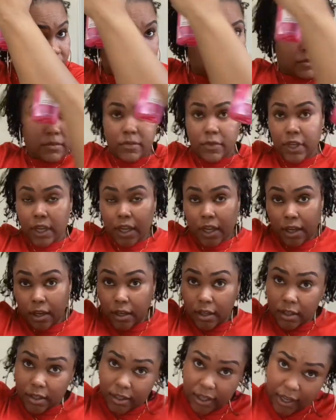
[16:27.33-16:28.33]
And
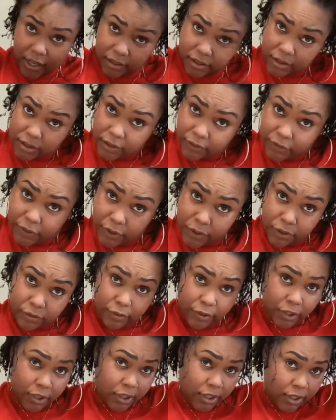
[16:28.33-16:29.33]
this actually feels
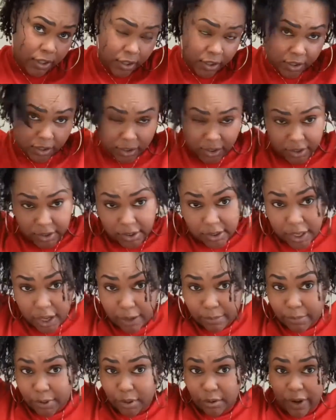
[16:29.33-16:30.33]
really good to your scalp
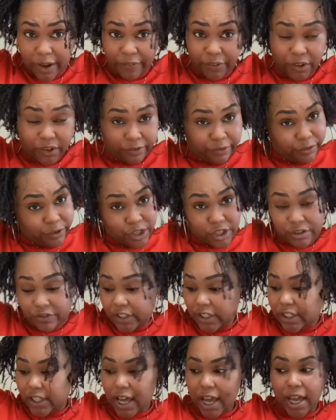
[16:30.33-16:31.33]
too after a fresh
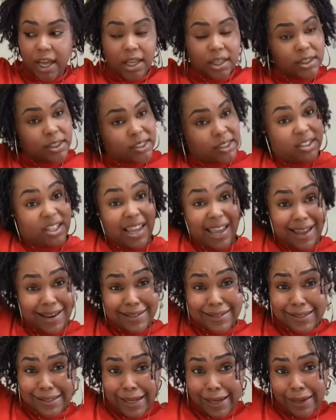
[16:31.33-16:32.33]
re-tie. It's kind
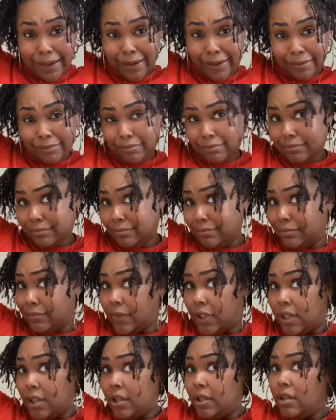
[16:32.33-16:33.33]
of tight.
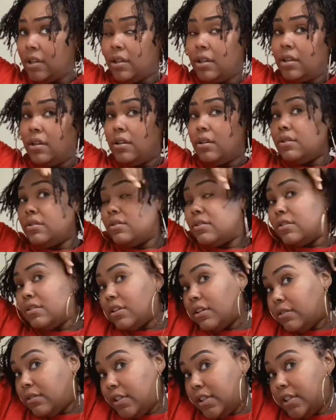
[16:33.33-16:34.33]

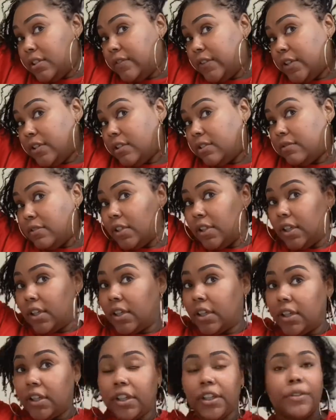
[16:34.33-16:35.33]
So this feels really
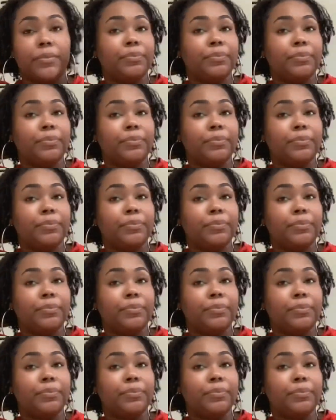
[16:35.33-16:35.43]
good.